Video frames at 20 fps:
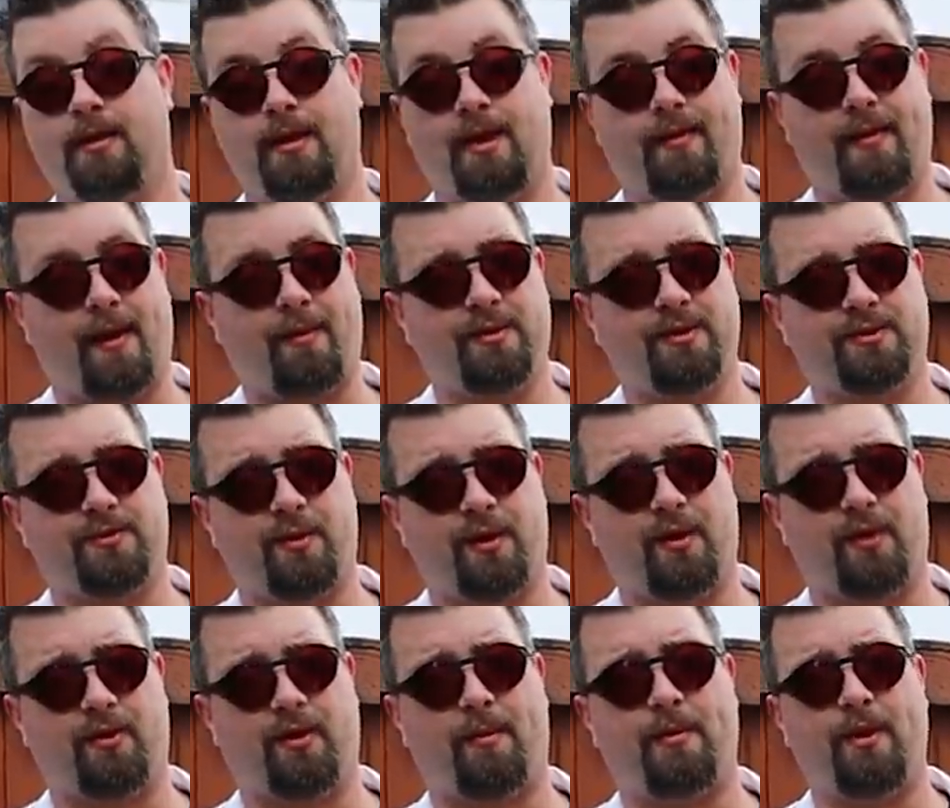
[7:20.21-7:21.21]
Yeah, that was
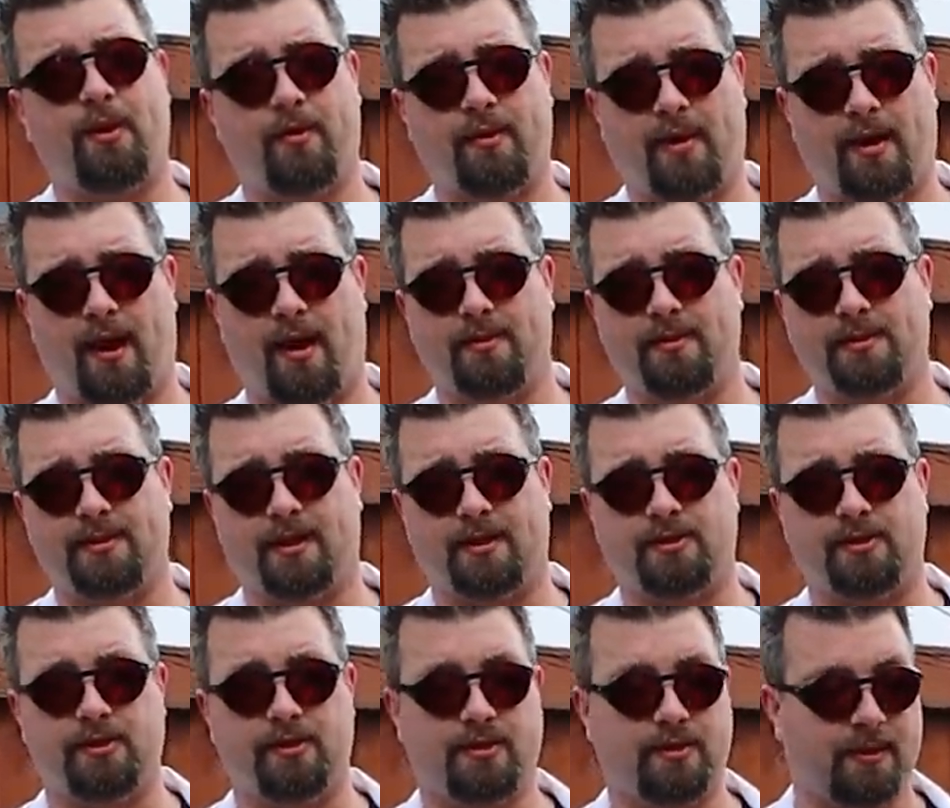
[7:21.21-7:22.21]
weird. Let me know in the comment
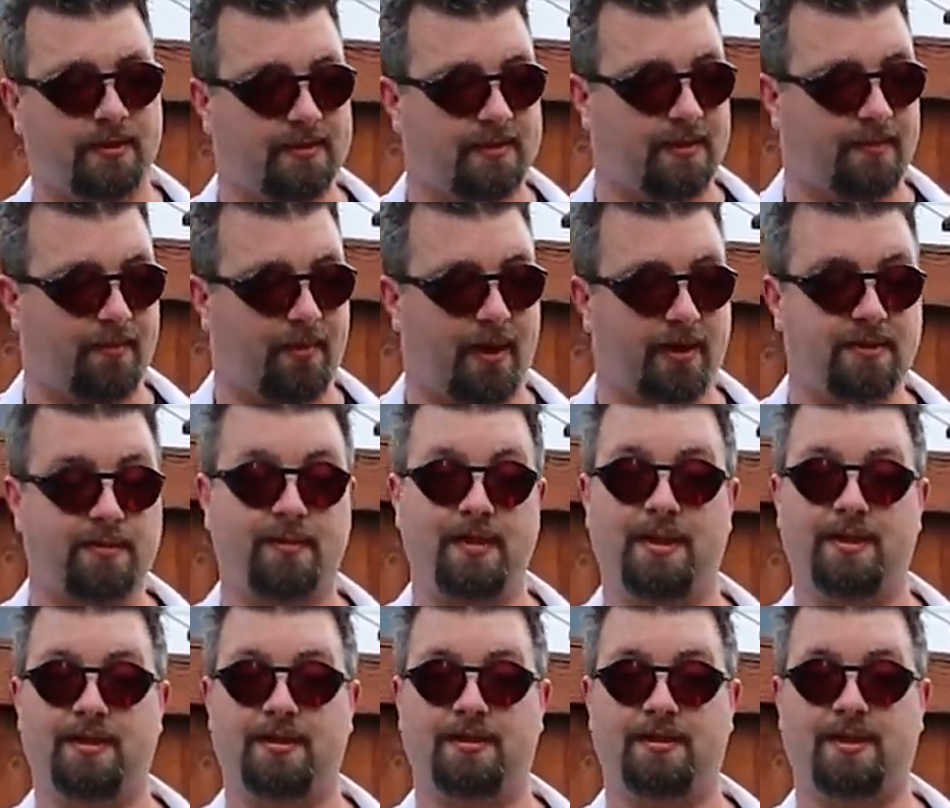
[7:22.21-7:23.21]
section, does the
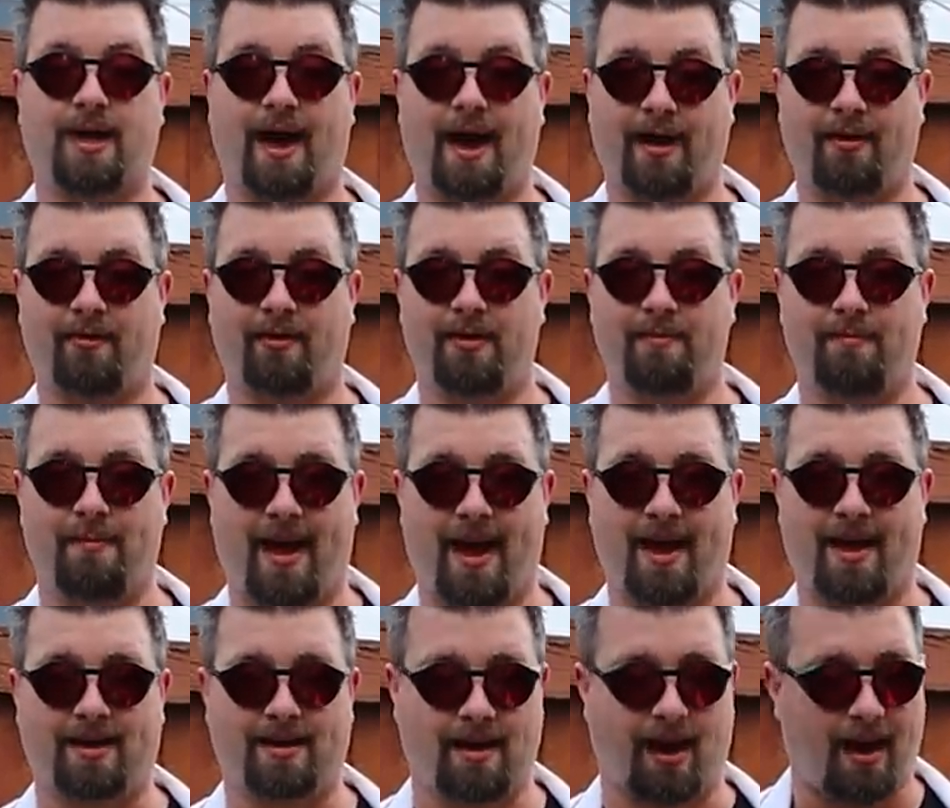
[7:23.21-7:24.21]
Busby Tyrant
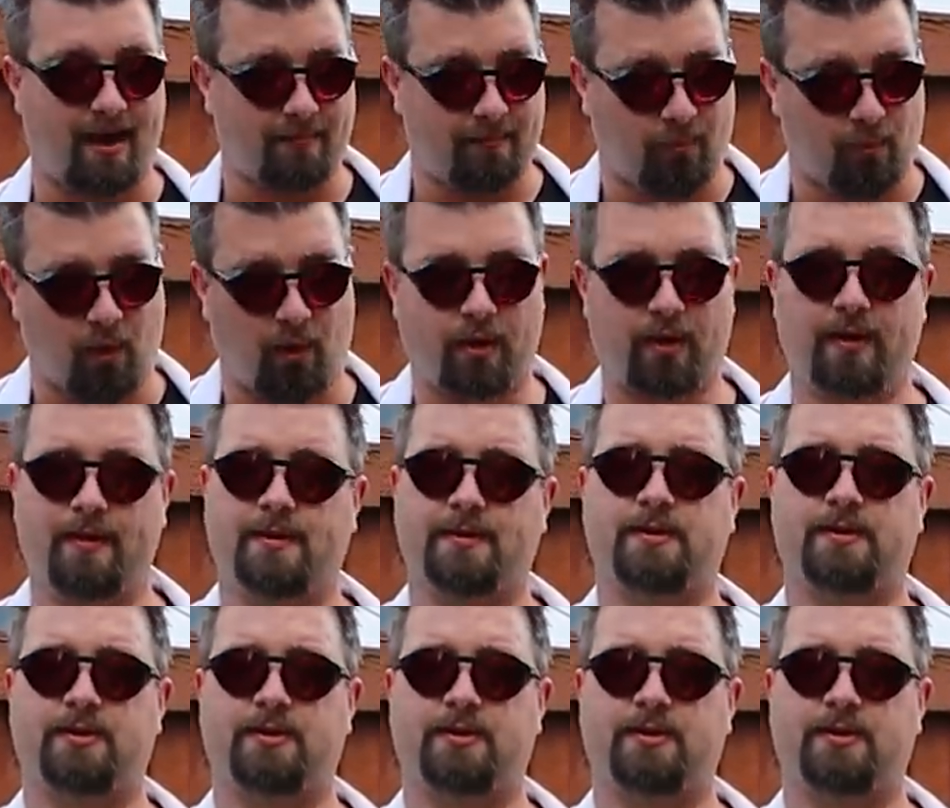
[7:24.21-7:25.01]
mag not work in the